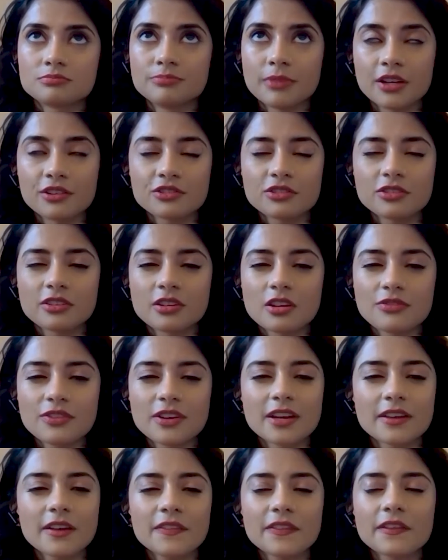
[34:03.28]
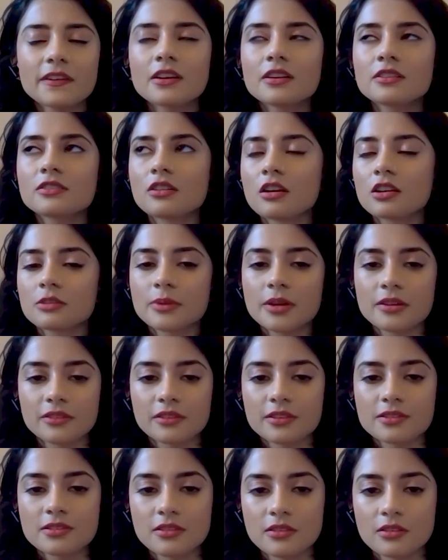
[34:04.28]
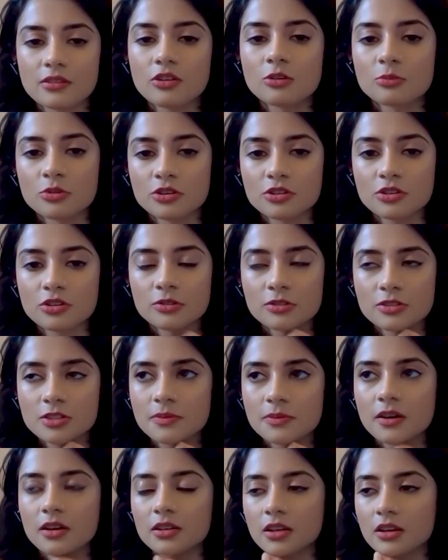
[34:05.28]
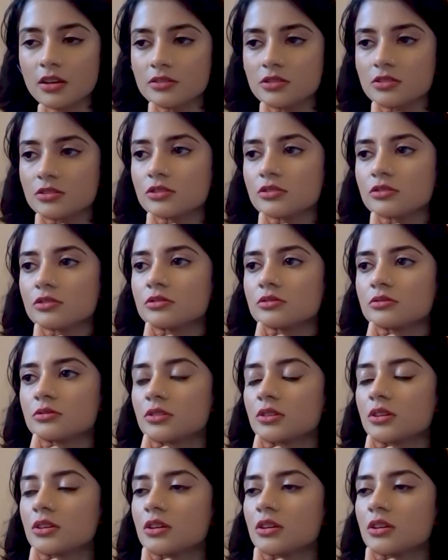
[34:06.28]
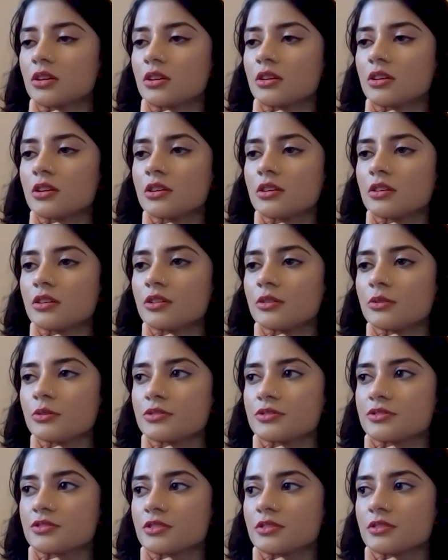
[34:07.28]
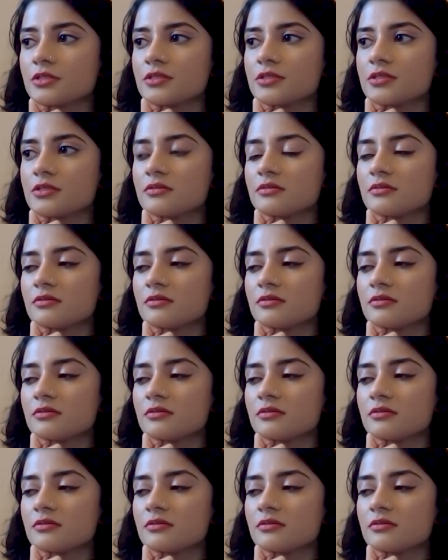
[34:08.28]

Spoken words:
mention enough, and I think I talked about this in the No More Tokens podcast too. It was just